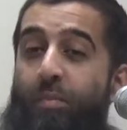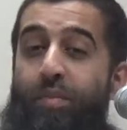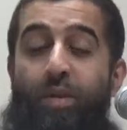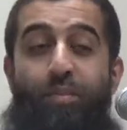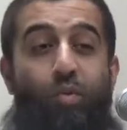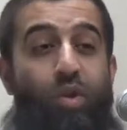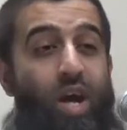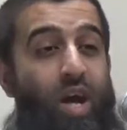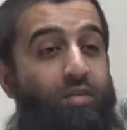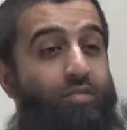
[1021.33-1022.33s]
People will
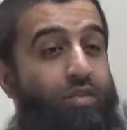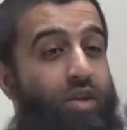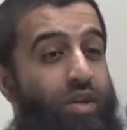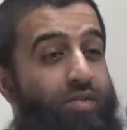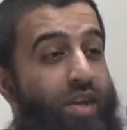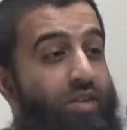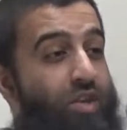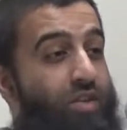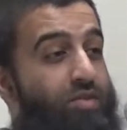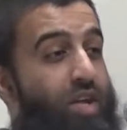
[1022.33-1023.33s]
have things
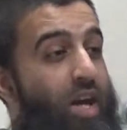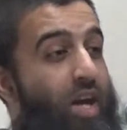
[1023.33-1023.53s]
on their